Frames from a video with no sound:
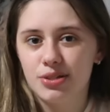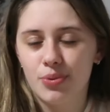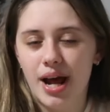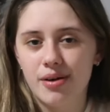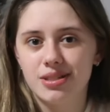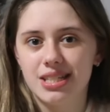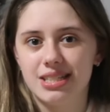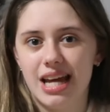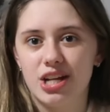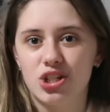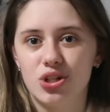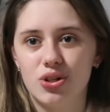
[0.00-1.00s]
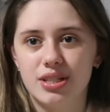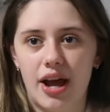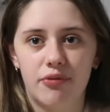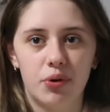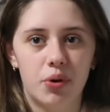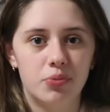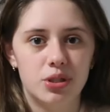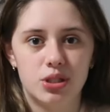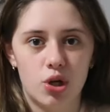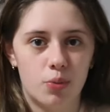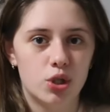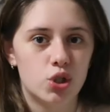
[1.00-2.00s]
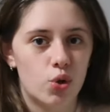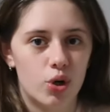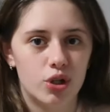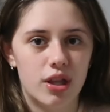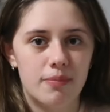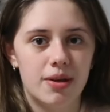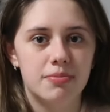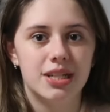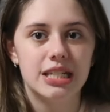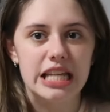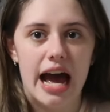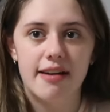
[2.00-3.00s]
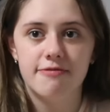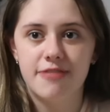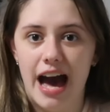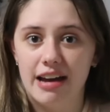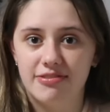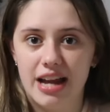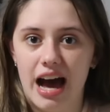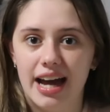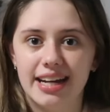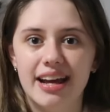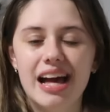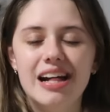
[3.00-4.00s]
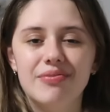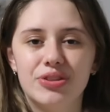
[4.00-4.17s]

When I was at sectionals, everyone was so much shorter than me because I'm five, nine.